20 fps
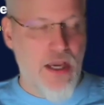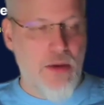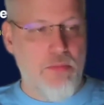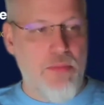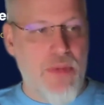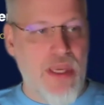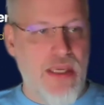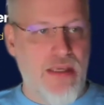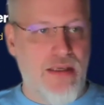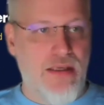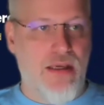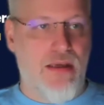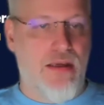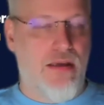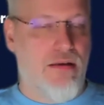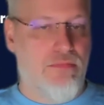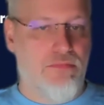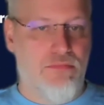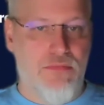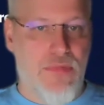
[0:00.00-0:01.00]

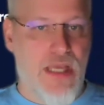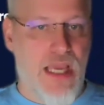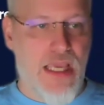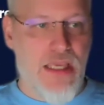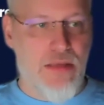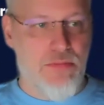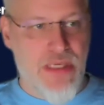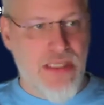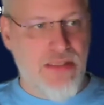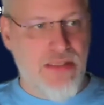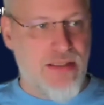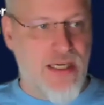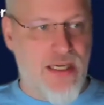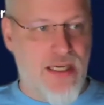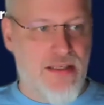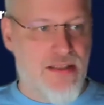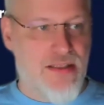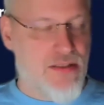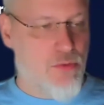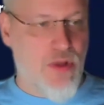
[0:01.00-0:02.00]
making A/B
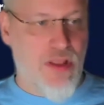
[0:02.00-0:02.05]
tests